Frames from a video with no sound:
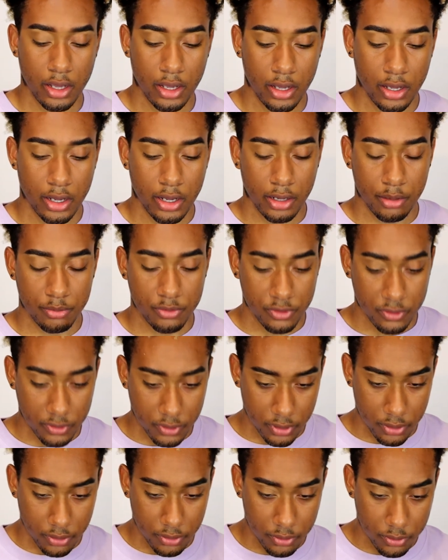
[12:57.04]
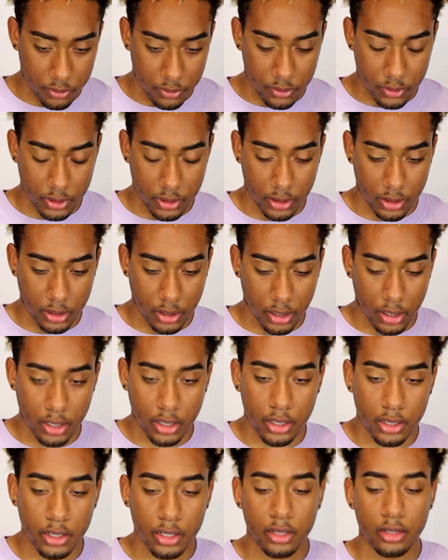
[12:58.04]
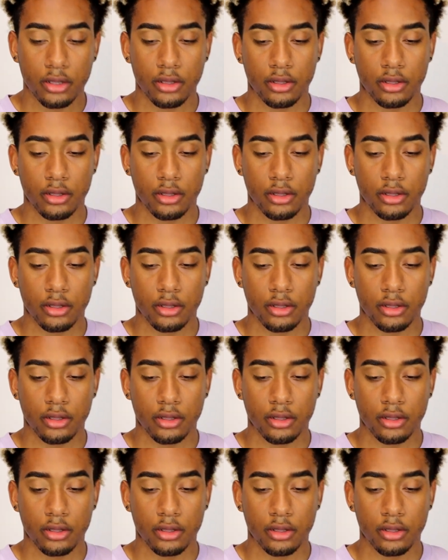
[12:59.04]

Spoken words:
I'm just going to use it again.